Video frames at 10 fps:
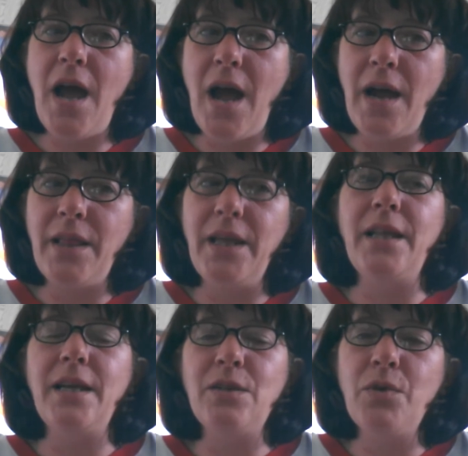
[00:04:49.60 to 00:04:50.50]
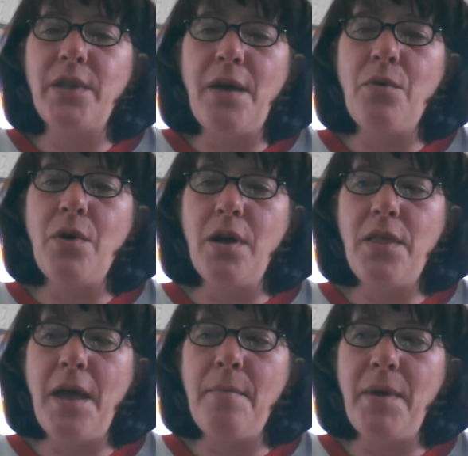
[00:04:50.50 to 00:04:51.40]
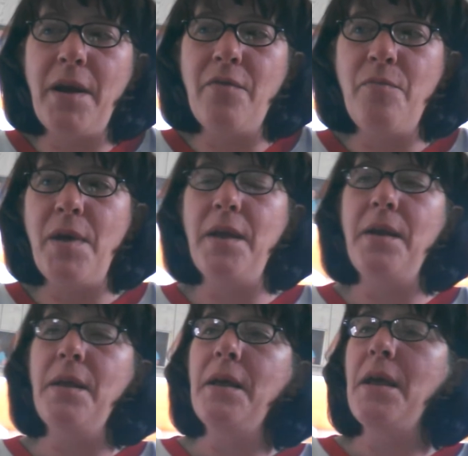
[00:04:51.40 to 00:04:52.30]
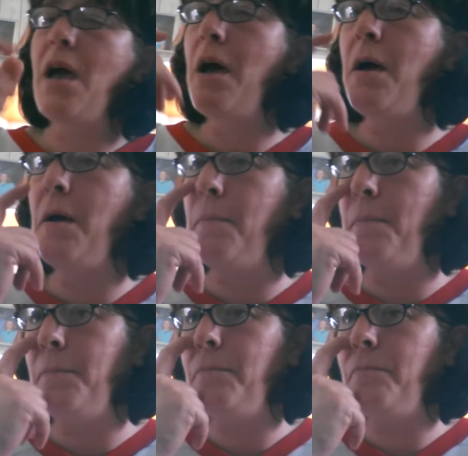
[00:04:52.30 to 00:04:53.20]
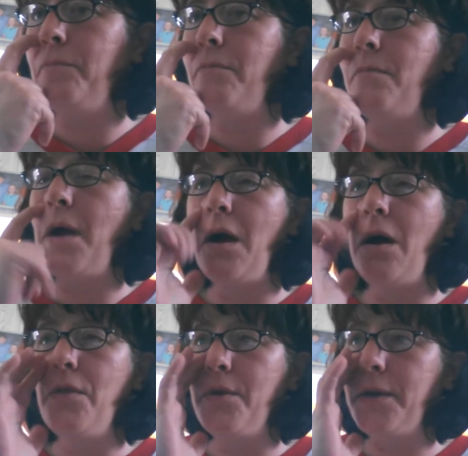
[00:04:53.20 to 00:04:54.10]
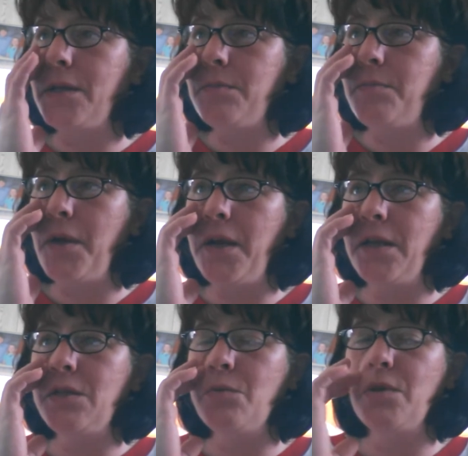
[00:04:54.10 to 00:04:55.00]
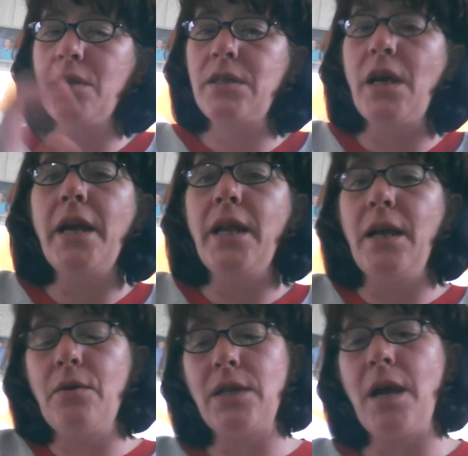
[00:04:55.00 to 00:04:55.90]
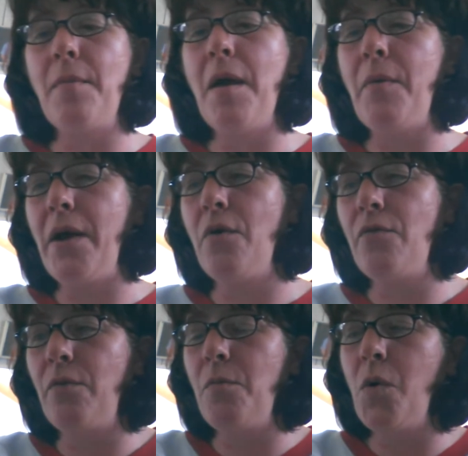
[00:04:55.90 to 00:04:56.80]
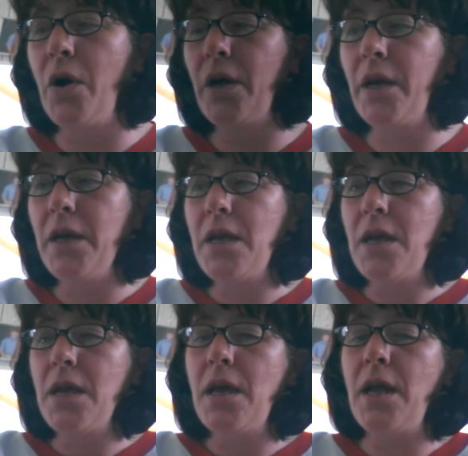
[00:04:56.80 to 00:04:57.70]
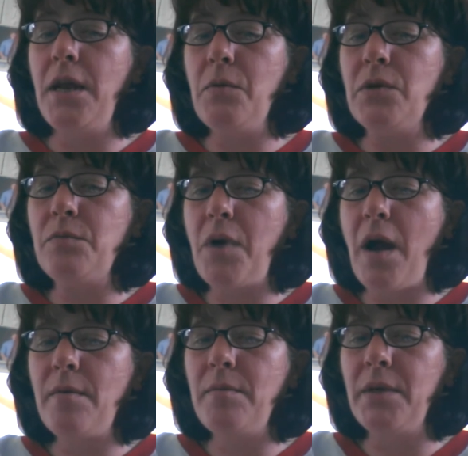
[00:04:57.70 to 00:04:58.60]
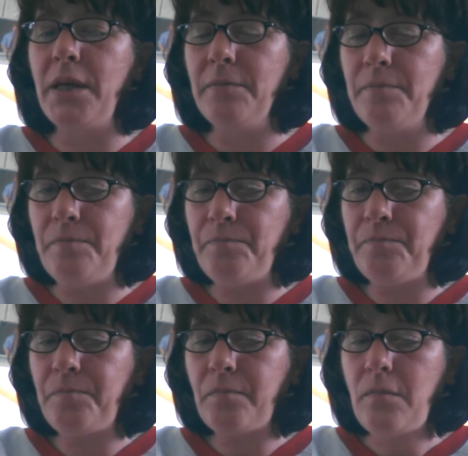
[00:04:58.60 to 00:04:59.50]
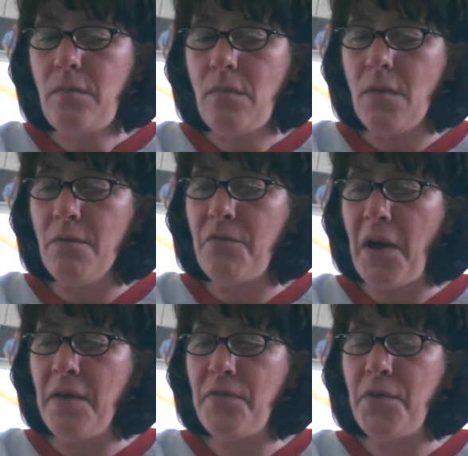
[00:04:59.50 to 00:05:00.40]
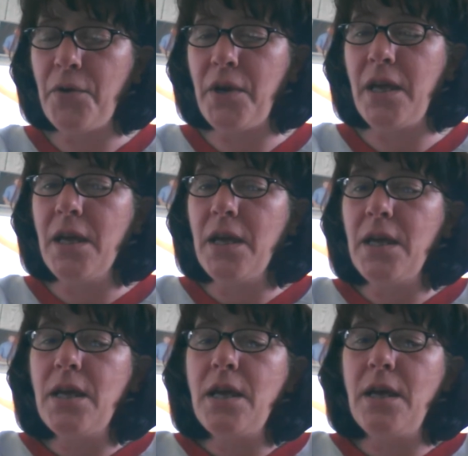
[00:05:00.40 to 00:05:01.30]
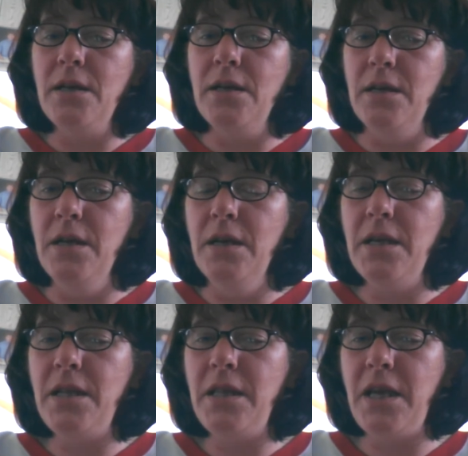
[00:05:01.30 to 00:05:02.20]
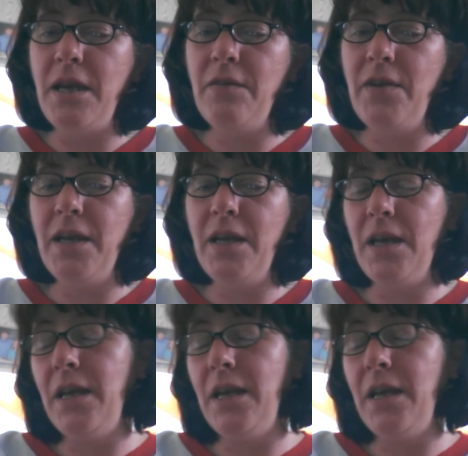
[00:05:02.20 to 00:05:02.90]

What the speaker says: I think that's what that might have been. My other experience was a sighting. I was on my way home from work, and it was probably 5:30 in the evening,